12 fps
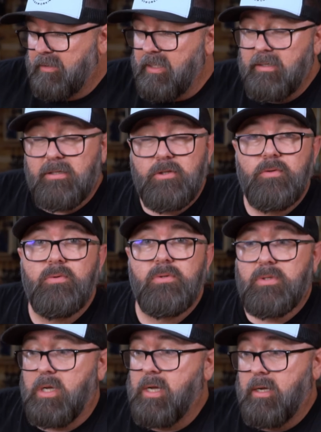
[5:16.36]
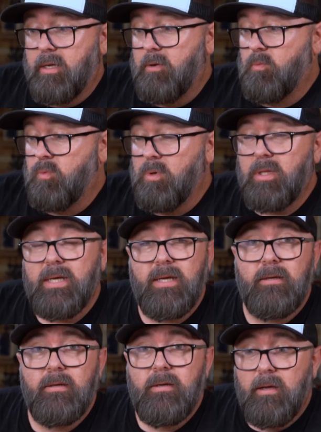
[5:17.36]
these tools can
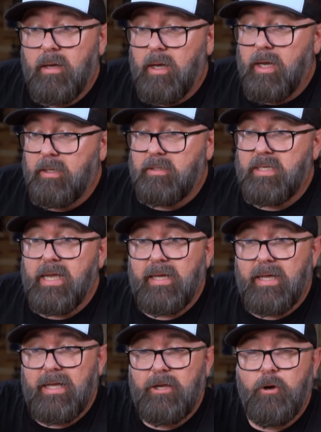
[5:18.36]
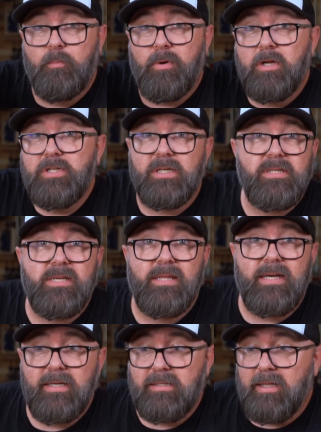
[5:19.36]
really take your projects to
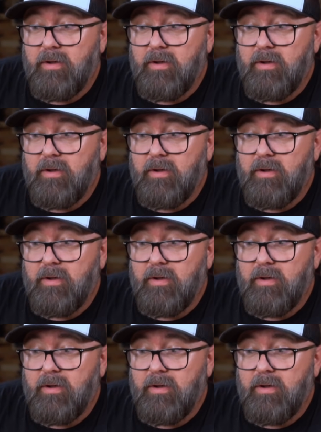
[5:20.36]
the next